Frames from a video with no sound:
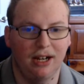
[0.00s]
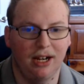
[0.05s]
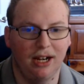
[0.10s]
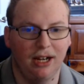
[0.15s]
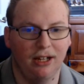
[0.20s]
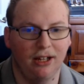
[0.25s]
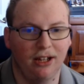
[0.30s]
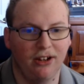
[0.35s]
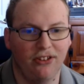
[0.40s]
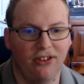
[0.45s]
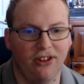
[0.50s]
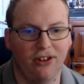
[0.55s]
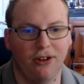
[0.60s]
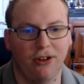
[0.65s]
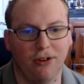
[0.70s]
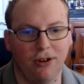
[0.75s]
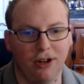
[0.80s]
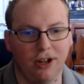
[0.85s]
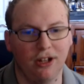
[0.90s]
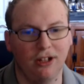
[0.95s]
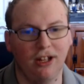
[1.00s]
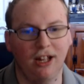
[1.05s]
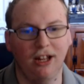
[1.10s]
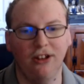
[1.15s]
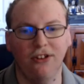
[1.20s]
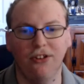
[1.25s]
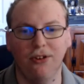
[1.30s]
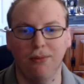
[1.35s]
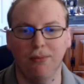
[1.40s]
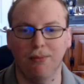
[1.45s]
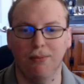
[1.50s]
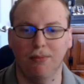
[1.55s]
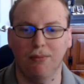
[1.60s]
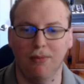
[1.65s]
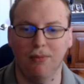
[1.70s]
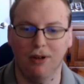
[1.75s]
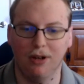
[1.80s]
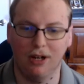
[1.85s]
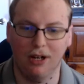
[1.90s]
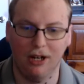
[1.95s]
like I said,
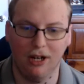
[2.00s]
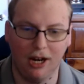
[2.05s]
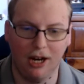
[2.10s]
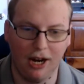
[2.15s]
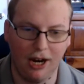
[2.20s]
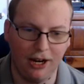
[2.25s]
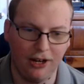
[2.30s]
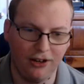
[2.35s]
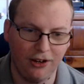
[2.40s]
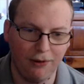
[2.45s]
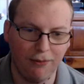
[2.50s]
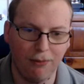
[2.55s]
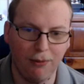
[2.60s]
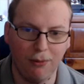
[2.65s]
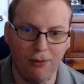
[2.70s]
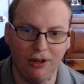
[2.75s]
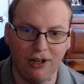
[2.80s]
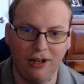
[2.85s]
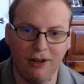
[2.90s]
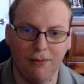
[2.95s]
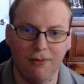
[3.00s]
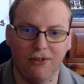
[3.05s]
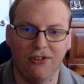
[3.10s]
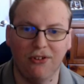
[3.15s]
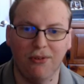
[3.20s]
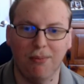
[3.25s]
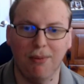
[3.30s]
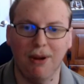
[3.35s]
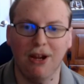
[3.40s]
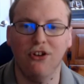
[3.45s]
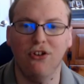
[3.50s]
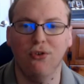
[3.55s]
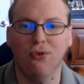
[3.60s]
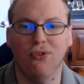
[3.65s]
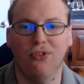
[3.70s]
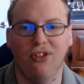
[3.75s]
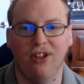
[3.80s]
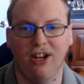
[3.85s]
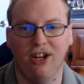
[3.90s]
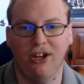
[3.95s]
I definitely want to give a special
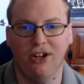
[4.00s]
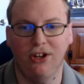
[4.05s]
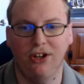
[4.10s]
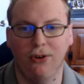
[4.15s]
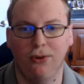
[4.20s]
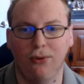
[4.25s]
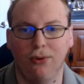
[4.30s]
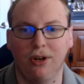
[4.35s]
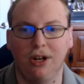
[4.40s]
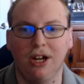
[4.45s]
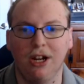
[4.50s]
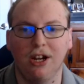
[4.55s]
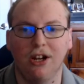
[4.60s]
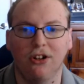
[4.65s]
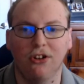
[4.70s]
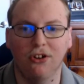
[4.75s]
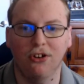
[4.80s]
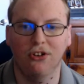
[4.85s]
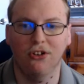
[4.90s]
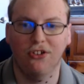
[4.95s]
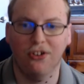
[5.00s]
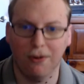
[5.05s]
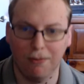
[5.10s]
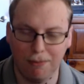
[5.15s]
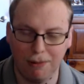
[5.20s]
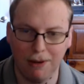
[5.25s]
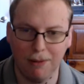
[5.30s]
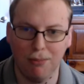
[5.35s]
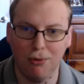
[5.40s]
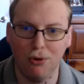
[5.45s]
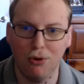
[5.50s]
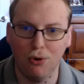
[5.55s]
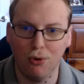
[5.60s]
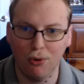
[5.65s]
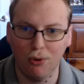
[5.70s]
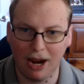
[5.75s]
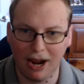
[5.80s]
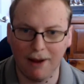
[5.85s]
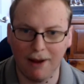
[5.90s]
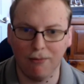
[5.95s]
thank you to some people
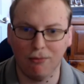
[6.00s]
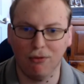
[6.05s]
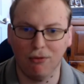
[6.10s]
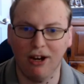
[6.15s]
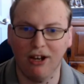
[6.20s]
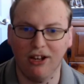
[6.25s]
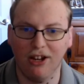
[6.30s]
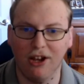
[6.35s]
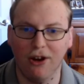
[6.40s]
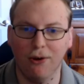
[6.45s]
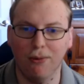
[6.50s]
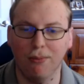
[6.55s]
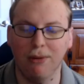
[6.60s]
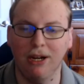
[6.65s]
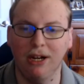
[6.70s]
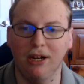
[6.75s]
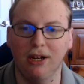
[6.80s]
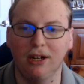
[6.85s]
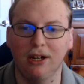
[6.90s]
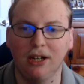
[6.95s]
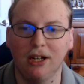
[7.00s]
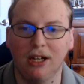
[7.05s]
who have tried to help me